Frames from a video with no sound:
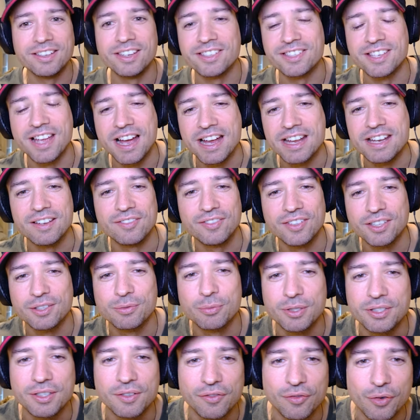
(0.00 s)
design if this
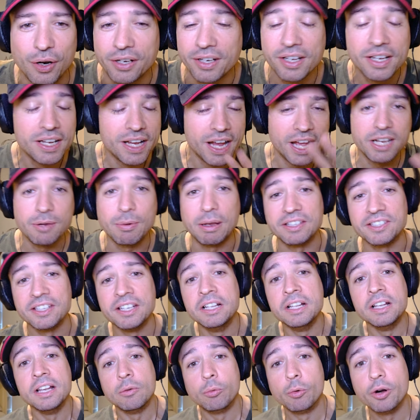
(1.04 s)
was the front. Anyways,
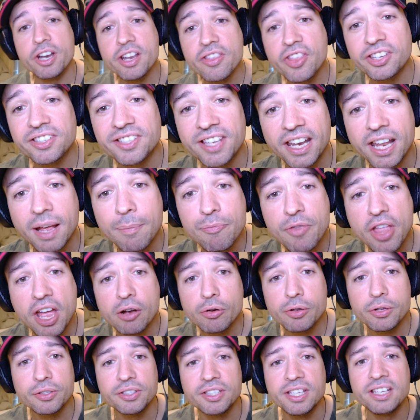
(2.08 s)
we're in the setup
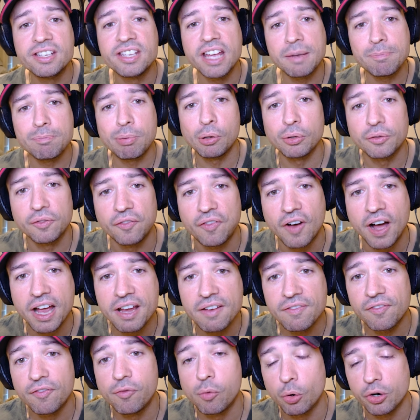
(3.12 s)
now. You see Deadbolt
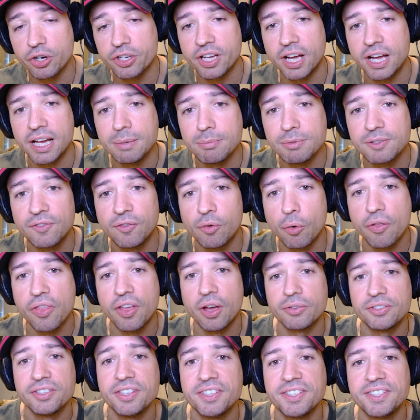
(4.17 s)
5 4 times,
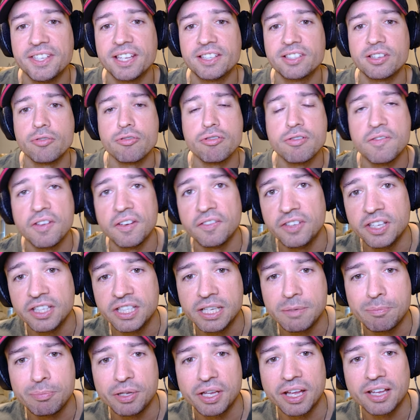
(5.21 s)
4,650
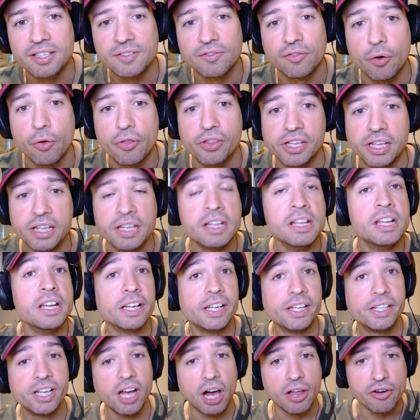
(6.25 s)
DPS for the
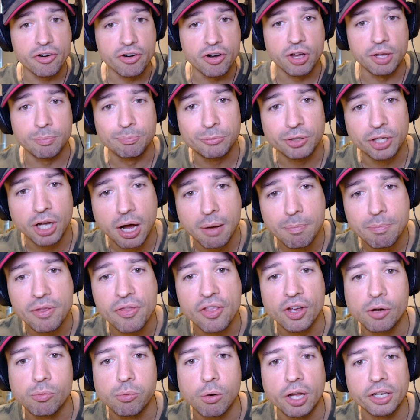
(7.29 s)
gunner up top in
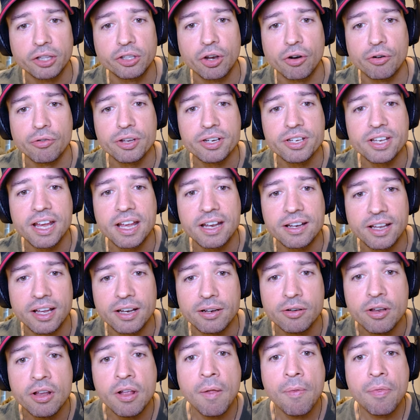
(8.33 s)
the quad turret, and
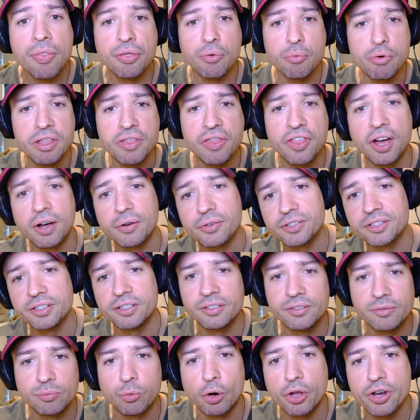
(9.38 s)
then
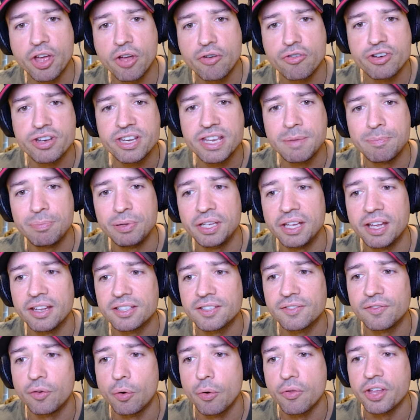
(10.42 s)
3,100
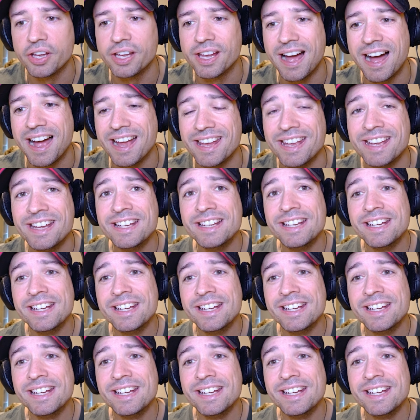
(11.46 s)
DPS for the guy